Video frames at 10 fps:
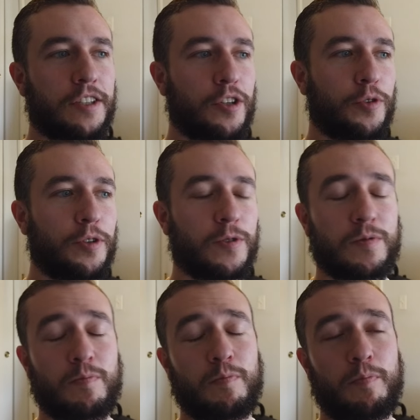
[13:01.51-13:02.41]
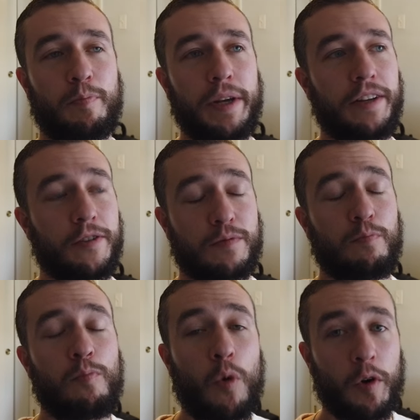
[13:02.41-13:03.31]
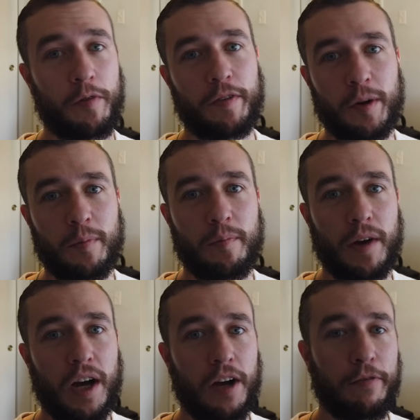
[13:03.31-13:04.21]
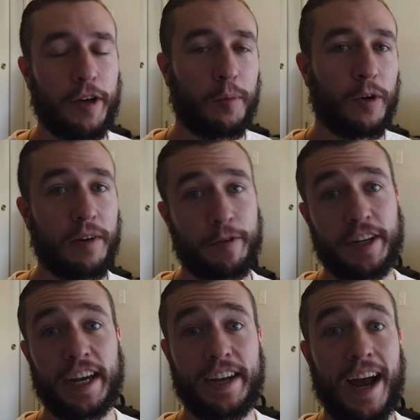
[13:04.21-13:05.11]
So there's more of them available every day,